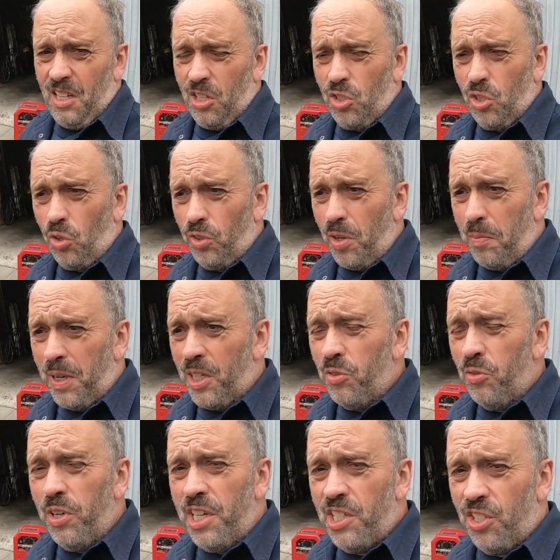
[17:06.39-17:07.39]
So the
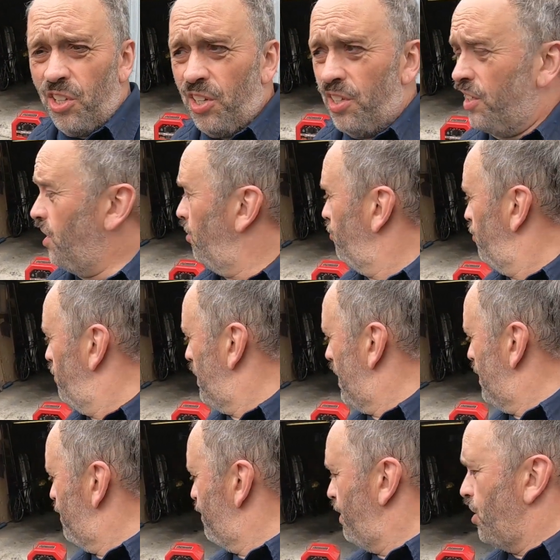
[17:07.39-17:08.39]
main reason of
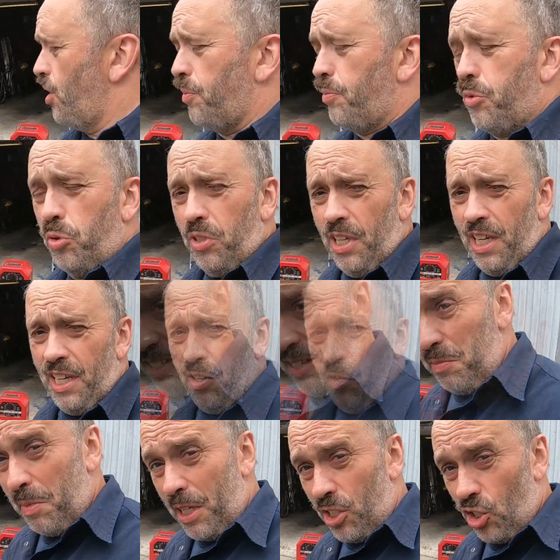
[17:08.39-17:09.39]
my setup today
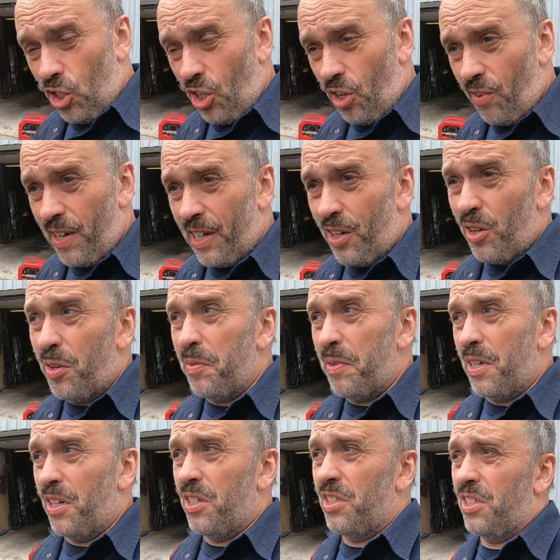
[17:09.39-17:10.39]
is my generator,
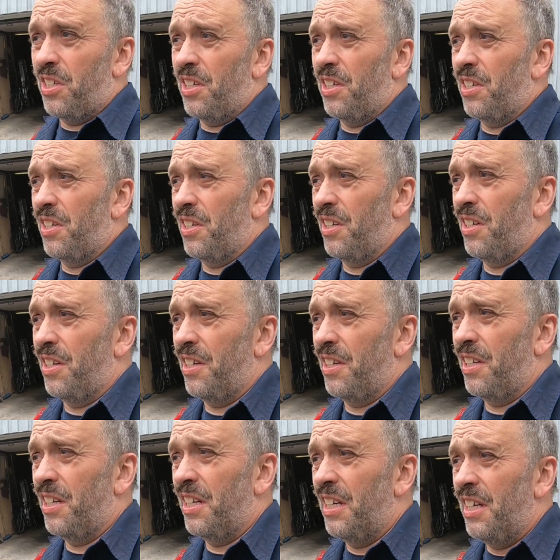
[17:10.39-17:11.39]
because
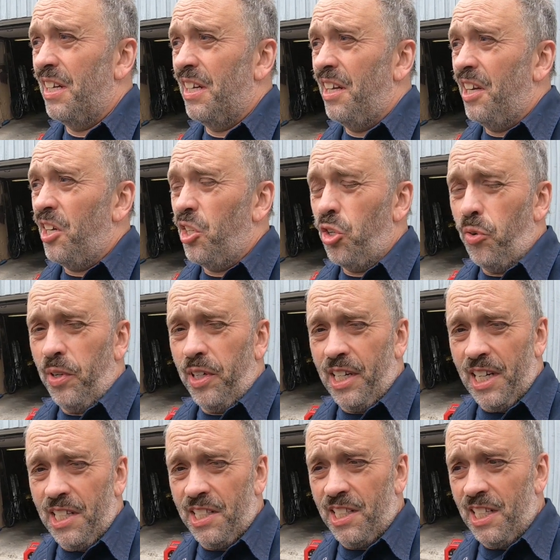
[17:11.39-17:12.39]

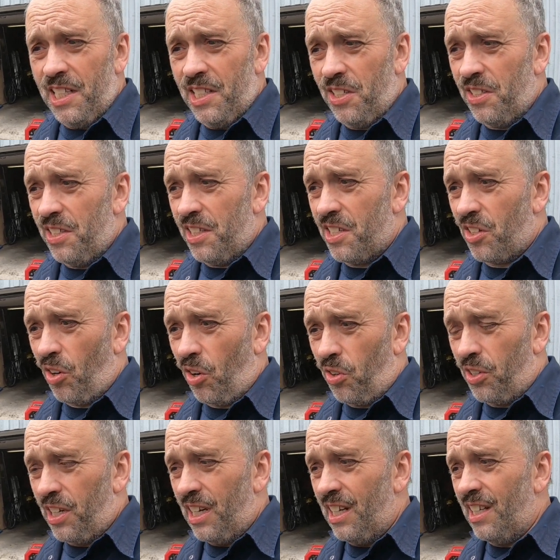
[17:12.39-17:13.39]
hurricane season is
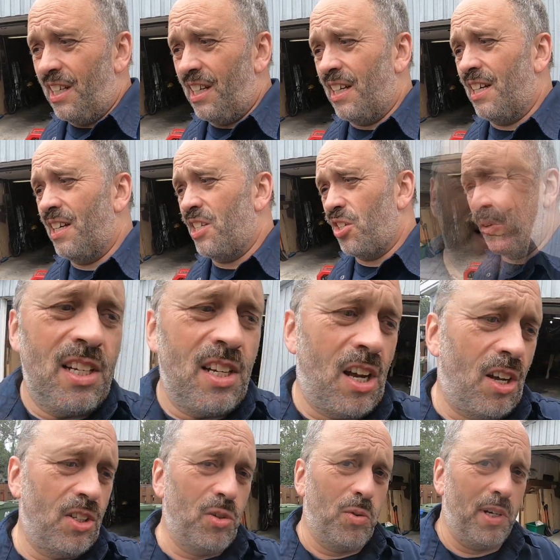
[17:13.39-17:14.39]
starting.
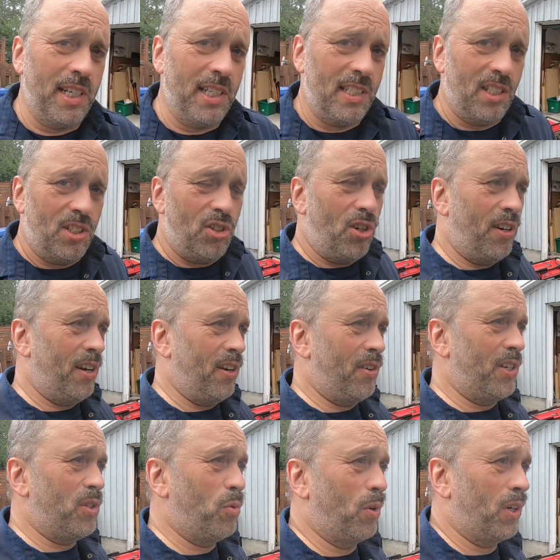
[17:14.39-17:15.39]
Now the
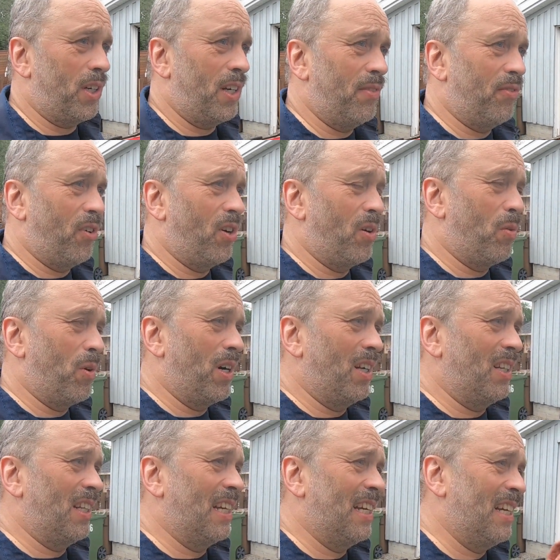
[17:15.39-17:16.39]
generator is working very
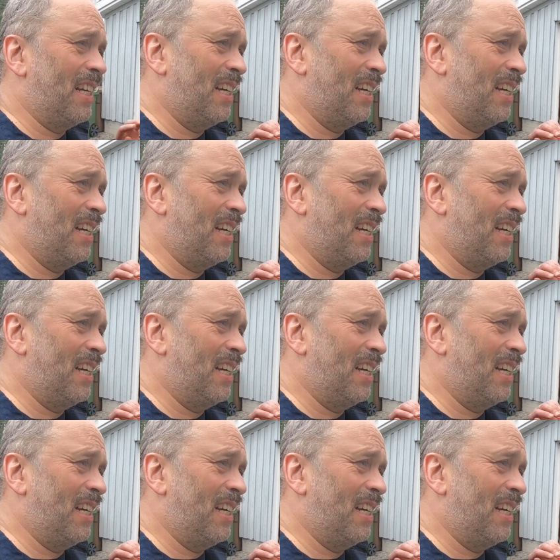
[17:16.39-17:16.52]
well.